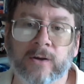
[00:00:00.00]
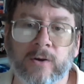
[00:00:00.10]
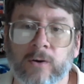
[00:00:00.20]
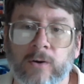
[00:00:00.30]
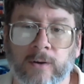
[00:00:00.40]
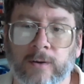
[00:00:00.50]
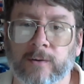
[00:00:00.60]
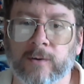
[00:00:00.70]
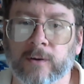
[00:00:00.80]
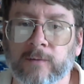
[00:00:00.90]

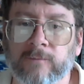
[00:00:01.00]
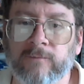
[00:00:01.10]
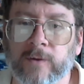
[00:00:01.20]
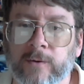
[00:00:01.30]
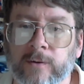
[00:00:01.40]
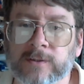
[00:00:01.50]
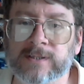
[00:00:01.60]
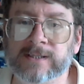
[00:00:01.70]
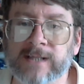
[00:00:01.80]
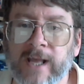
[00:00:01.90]
corridor voters
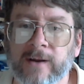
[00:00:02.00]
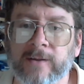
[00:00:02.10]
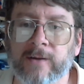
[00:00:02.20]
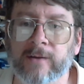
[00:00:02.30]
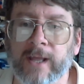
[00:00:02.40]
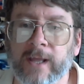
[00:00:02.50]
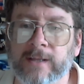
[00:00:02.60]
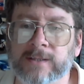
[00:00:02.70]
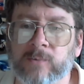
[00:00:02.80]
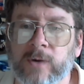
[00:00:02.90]
sat on their
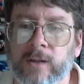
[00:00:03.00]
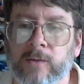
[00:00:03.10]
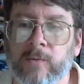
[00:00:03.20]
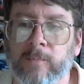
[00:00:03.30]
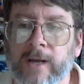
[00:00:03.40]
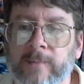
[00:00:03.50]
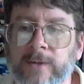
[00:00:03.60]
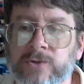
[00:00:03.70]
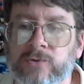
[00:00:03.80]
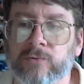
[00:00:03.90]
hands while
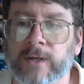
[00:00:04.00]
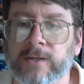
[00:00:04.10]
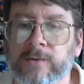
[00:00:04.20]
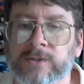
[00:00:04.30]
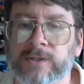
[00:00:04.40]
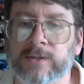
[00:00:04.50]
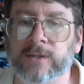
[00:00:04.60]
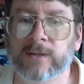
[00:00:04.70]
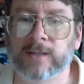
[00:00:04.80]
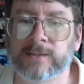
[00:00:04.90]
Obama traduced the
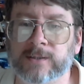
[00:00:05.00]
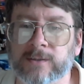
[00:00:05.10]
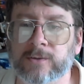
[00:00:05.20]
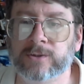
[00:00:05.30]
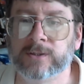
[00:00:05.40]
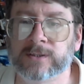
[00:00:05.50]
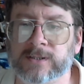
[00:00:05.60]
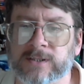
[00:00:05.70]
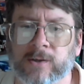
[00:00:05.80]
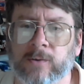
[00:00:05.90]
Constitution and
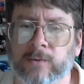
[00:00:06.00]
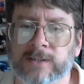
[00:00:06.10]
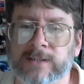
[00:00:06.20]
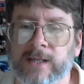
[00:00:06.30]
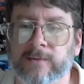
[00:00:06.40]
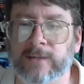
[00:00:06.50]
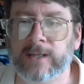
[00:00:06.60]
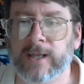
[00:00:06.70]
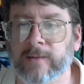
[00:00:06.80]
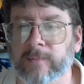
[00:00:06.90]
sold us out to
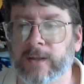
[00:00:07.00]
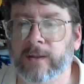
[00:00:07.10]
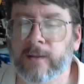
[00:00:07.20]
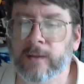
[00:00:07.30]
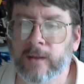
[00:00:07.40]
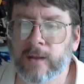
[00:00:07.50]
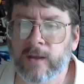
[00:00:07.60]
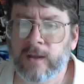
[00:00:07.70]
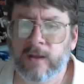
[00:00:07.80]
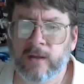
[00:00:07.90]
the enemy.
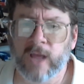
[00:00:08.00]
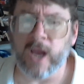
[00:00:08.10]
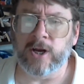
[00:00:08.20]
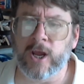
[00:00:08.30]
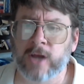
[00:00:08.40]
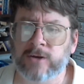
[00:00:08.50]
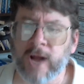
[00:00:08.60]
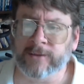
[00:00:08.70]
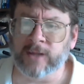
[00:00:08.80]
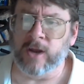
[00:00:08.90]
They did
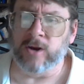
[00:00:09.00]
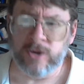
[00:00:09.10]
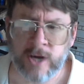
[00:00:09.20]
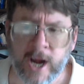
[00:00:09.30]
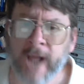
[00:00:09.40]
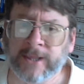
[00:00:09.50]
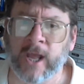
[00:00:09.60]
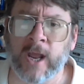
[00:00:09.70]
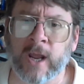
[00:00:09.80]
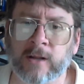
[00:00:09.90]
nothing!
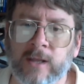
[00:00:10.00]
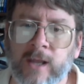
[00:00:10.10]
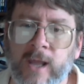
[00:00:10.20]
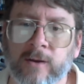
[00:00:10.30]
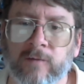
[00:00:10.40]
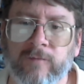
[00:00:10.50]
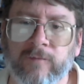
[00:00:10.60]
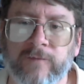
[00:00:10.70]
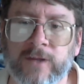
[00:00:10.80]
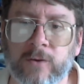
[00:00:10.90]
Nothing! The anchor
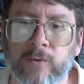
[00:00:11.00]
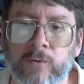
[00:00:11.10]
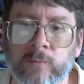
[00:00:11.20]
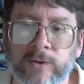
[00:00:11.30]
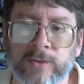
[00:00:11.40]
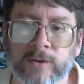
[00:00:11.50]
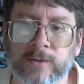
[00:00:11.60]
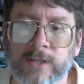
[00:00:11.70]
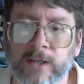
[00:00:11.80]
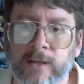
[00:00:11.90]
fumed
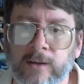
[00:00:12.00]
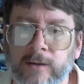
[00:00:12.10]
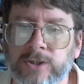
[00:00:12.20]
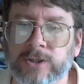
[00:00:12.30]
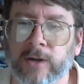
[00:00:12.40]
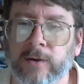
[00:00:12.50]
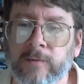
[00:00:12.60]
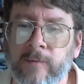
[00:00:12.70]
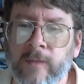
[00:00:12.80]
Thursday on his show.